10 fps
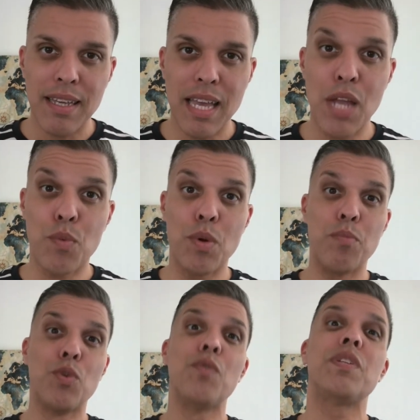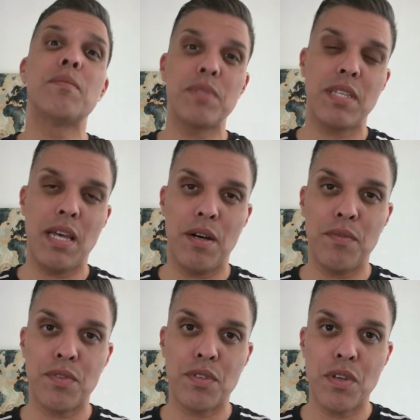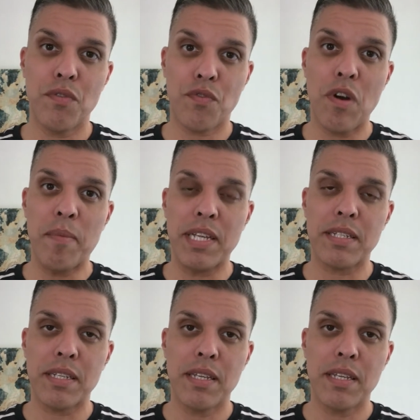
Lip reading: and remove themselves from it,